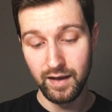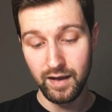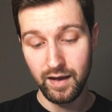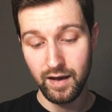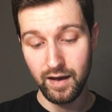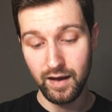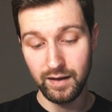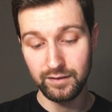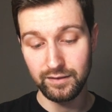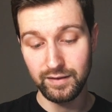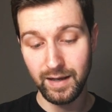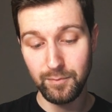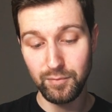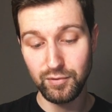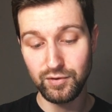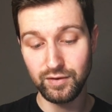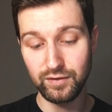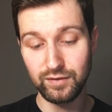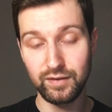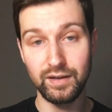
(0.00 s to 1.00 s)
uh,
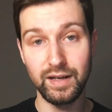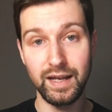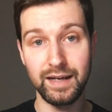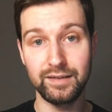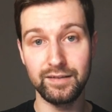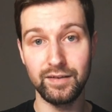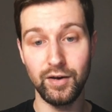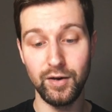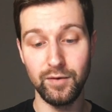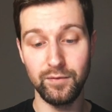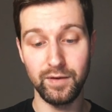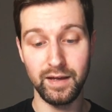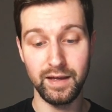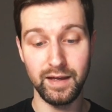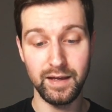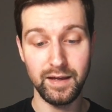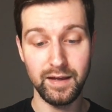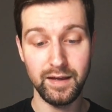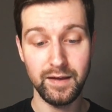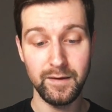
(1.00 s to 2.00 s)
temperature selector over
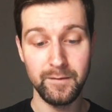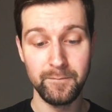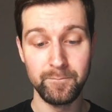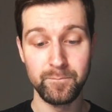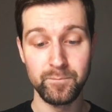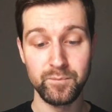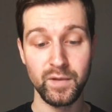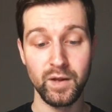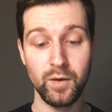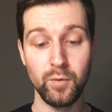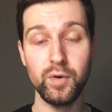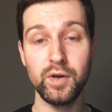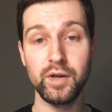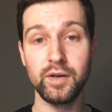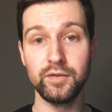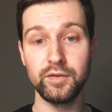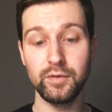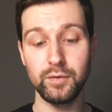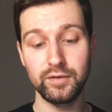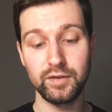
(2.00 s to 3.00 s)
here, what you can
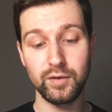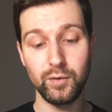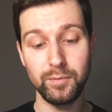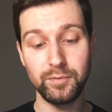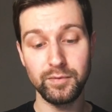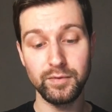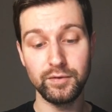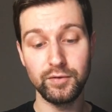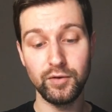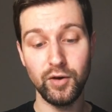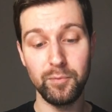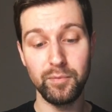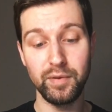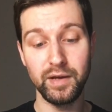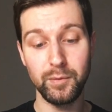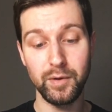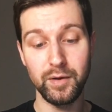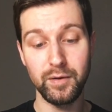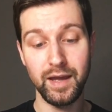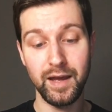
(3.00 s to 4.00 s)
do is go up to the top here
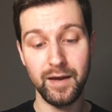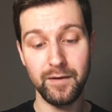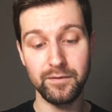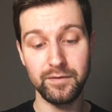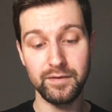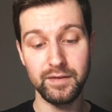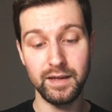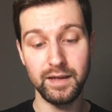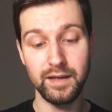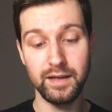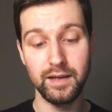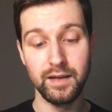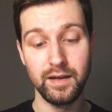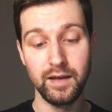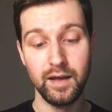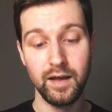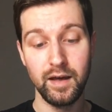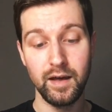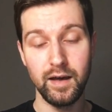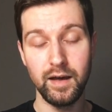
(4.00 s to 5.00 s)
where we have the
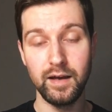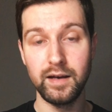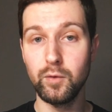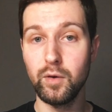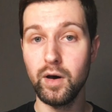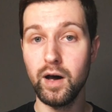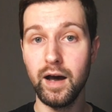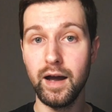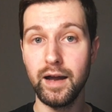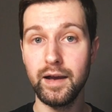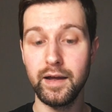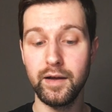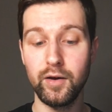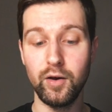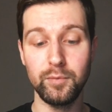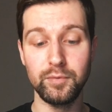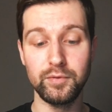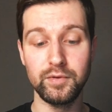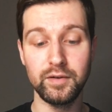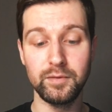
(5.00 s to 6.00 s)
uh, little highlight
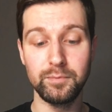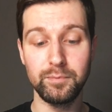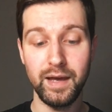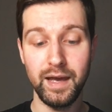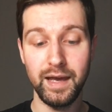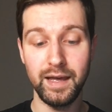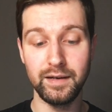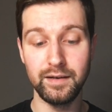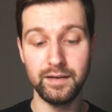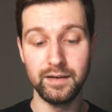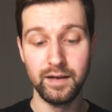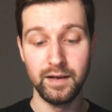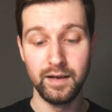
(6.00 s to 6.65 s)
option is pen,